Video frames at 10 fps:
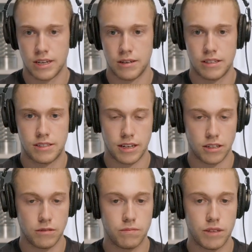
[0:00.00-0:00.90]

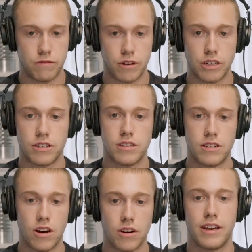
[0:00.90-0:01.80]
Still, inflation has
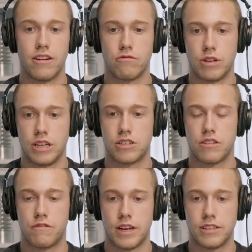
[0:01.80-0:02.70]
not yet reached
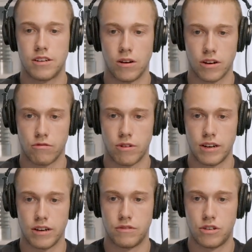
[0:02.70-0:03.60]
the Fed's target
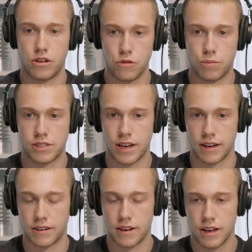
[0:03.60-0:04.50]
rate of
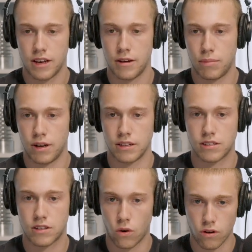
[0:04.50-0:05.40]
2%. Plus,
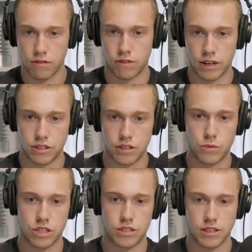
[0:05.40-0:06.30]
core inflation,
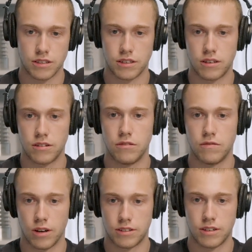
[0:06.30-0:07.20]
which doesn't include
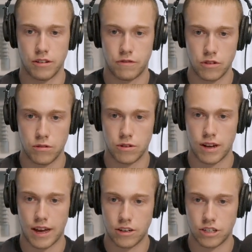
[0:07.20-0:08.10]
volatile food and
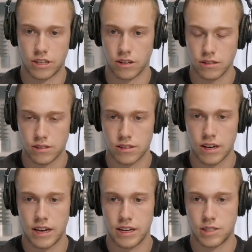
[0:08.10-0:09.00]
energy costs,
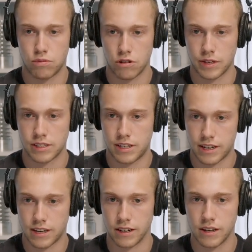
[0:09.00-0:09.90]
is proving
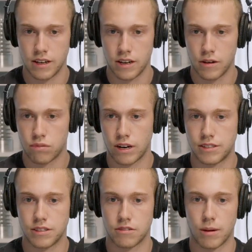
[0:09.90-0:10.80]
stickier.
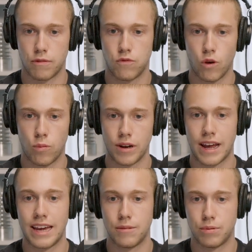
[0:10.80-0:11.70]
Prices are up
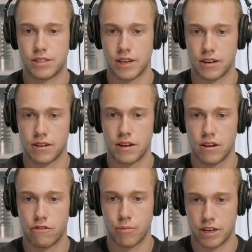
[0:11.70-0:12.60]
4.8%
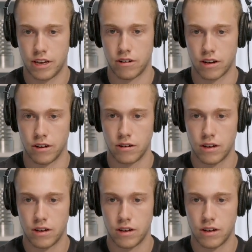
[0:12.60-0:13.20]
from a year ago.